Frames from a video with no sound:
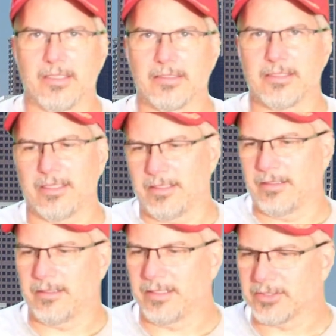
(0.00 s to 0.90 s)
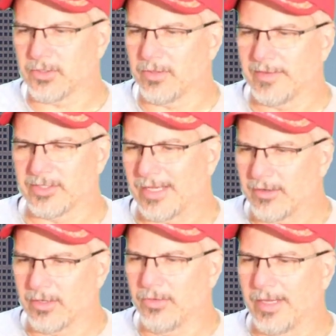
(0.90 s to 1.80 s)
his at a, at a store over there. So I
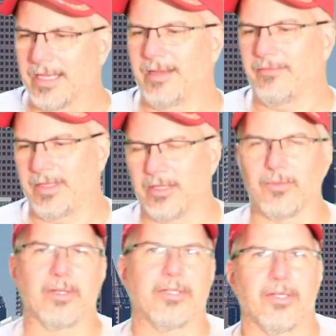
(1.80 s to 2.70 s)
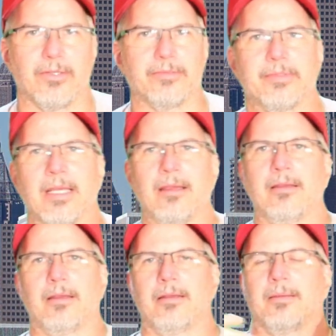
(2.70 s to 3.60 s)
don't know who I gave the other one to,
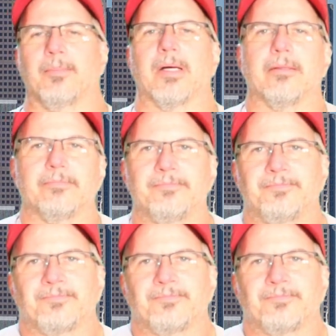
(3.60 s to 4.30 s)
but